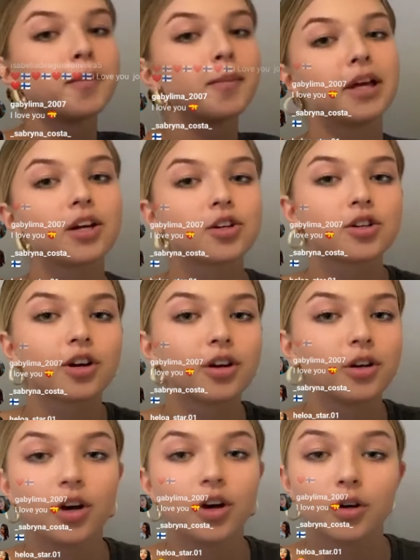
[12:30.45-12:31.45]
Make sure
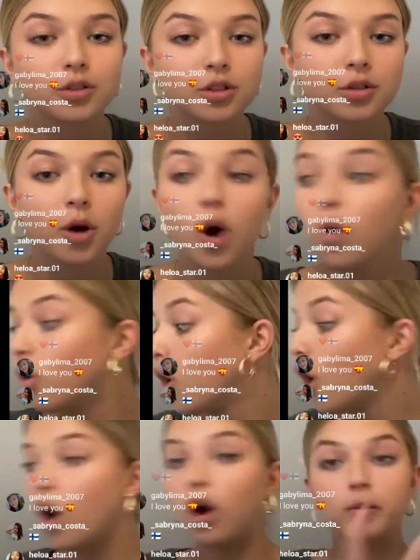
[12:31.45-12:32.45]
you go to the... Oh
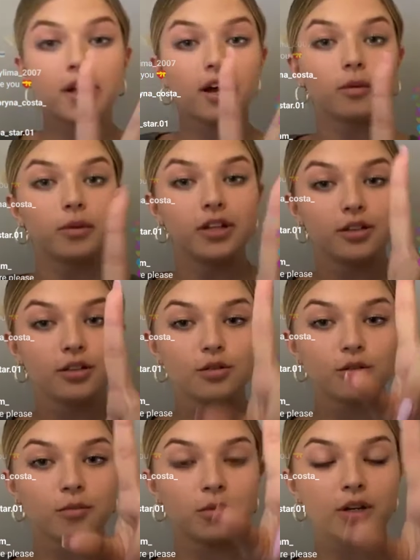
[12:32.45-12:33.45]
my god, we need to do
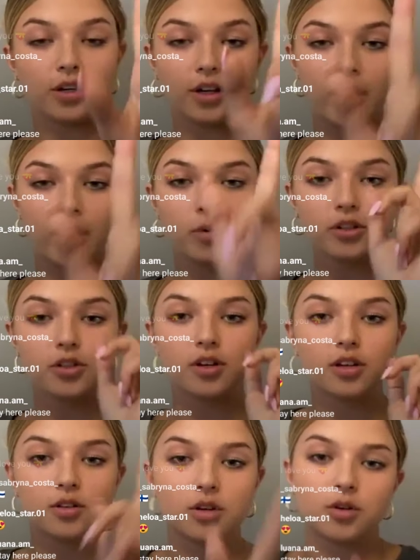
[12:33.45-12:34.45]
the mirror. I want you
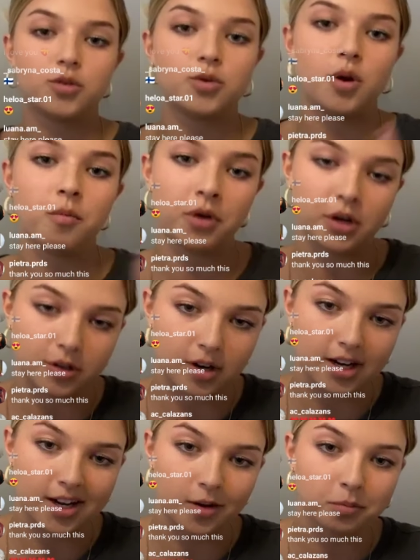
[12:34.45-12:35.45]
guys to go to a mirror
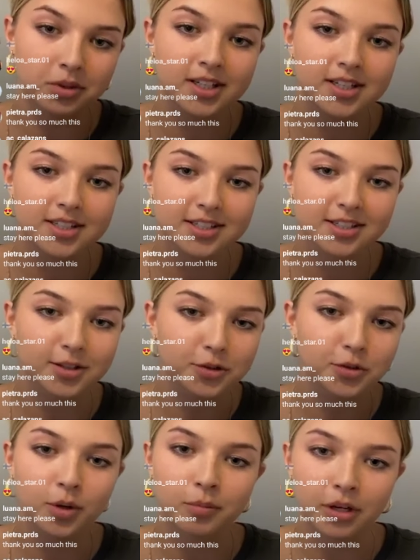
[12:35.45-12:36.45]
right now. Please go
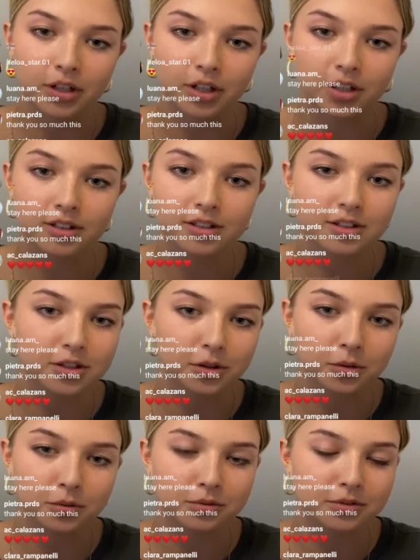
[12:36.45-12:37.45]
to a mirror.
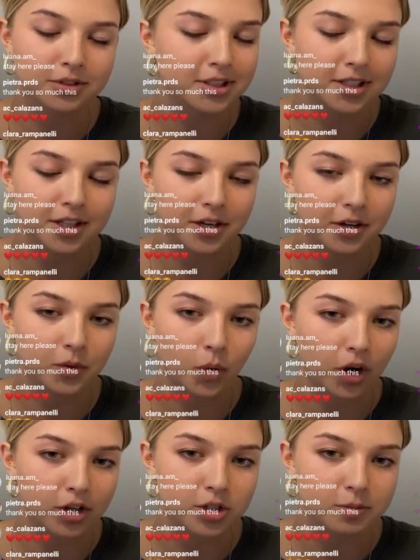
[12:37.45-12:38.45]
Don't sit there and
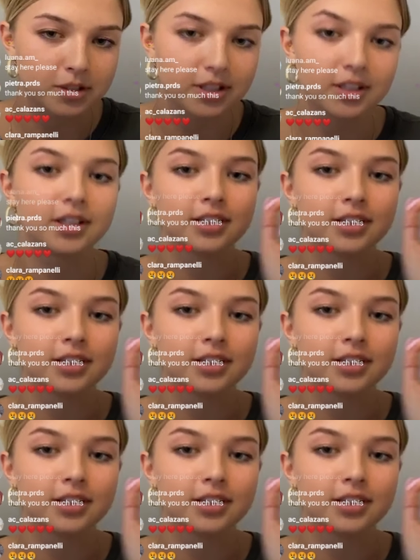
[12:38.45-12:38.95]
watch me.